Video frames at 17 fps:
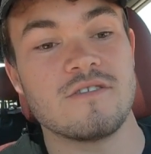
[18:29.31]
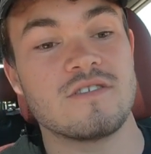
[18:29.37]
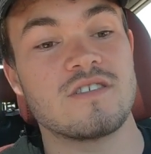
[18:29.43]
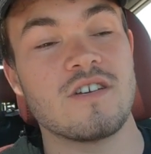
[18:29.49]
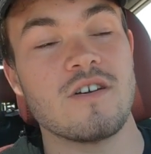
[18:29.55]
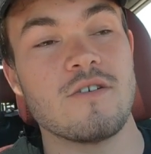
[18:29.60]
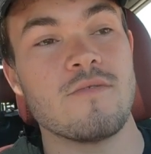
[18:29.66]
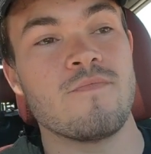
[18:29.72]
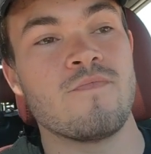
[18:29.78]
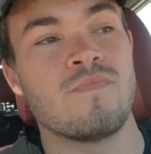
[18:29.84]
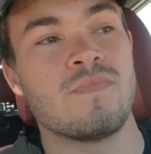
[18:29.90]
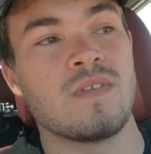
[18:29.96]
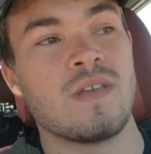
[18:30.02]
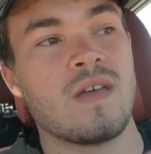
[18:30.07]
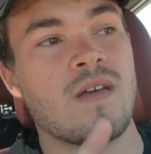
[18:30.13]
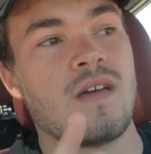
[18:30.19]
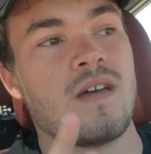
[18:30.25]
So
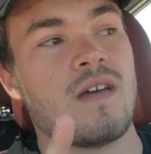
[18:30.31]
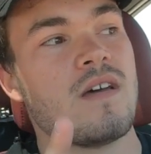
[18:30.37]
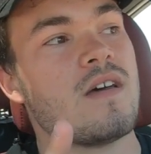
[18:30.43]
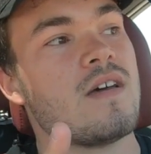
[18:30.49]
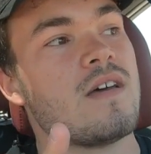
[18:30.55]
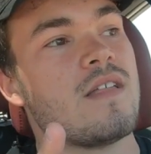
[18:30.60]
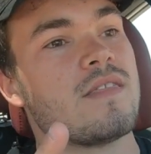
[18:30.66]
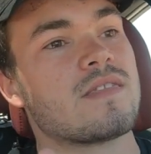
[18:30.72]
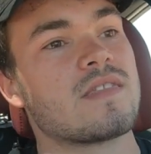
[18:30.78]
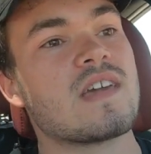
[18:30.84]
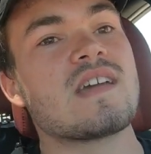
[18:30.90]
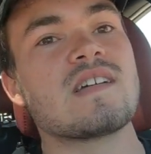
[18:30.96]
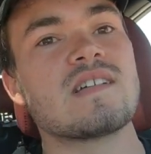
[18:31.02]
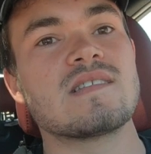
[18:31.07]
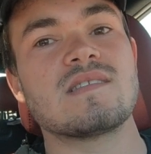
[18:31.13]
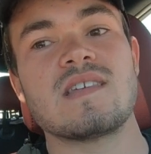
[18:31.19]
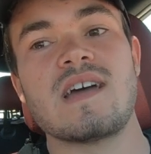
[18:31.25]

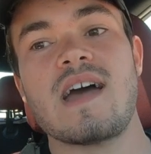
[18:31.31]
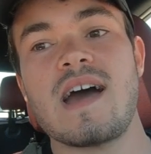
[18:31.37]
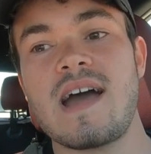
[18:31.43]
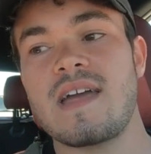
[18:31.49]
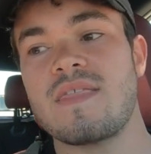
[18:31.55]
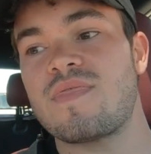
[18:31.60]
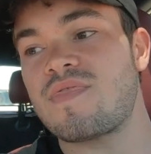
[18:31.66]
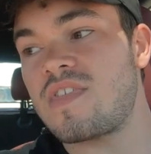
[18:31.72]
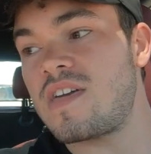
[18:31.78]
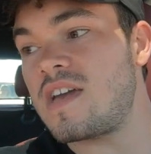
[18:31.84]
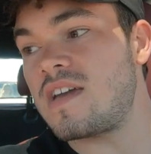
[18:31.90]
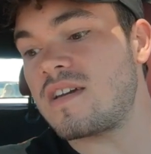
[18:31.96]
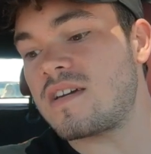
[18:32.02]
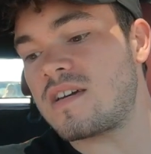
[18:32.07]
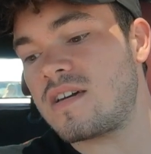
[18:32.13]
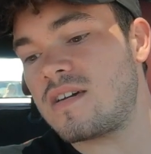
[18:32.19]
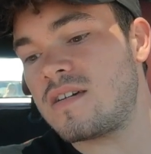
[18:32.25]
things that I
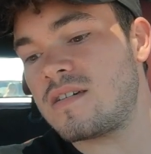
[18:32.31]
think